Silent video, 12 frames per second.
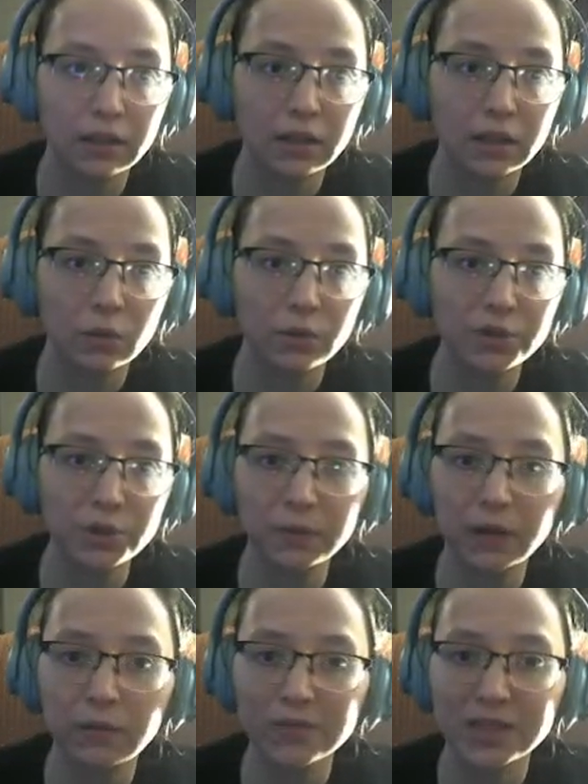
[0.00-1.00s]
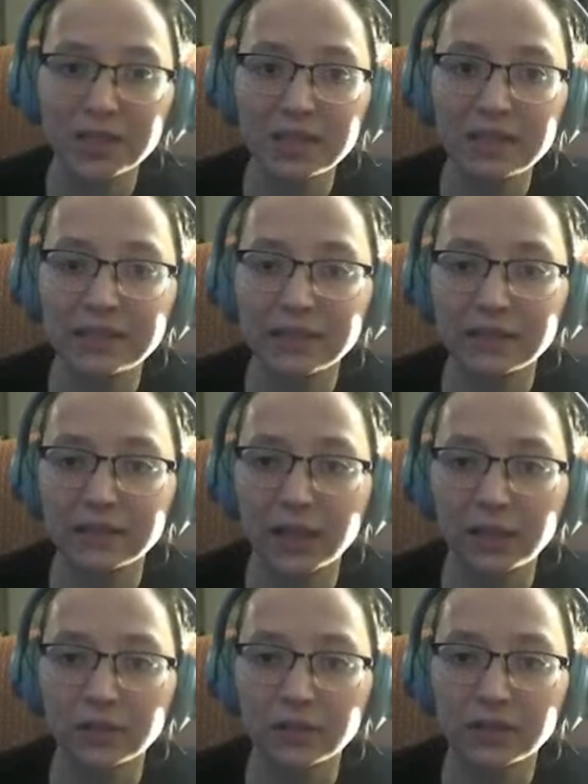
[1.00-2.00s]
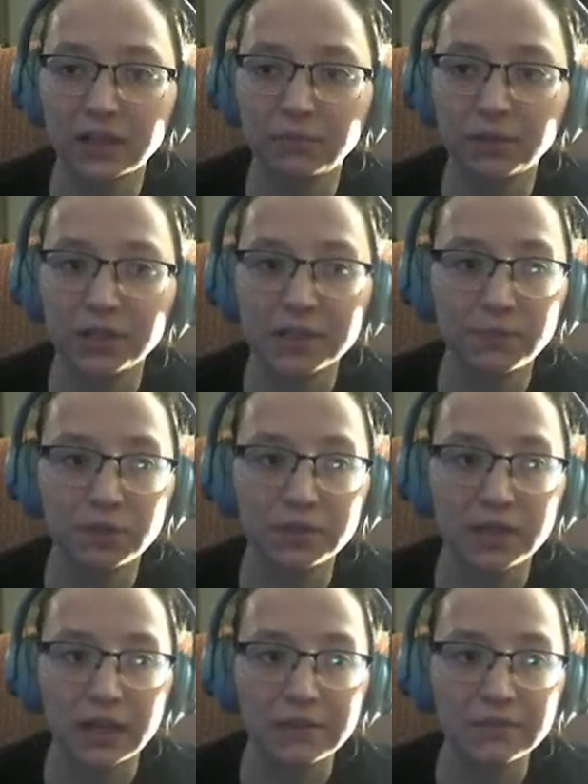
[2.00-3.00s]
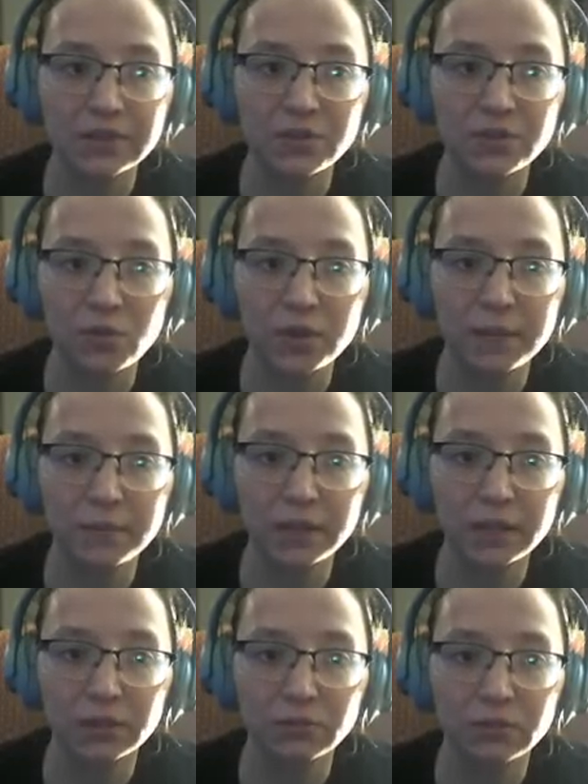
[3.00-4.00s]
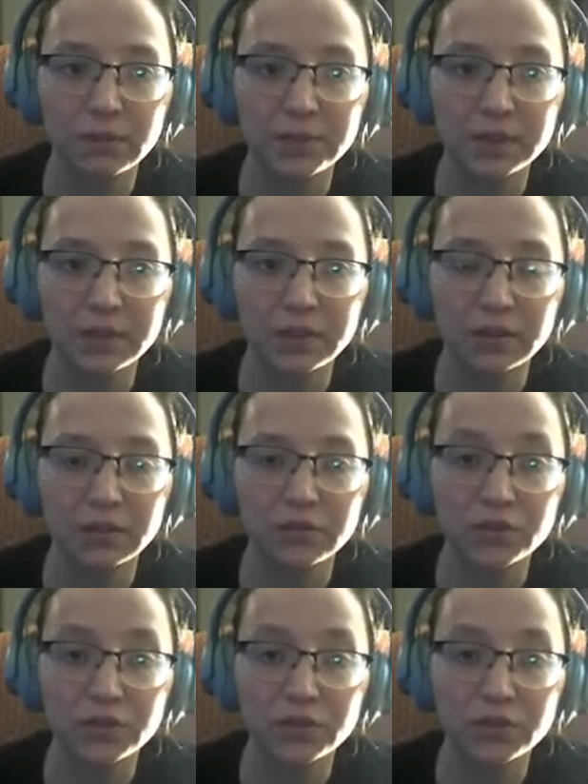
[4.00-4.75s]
What's your problem with Issa? Daniel said, putting his book down. He was annoyed at being interrupted here.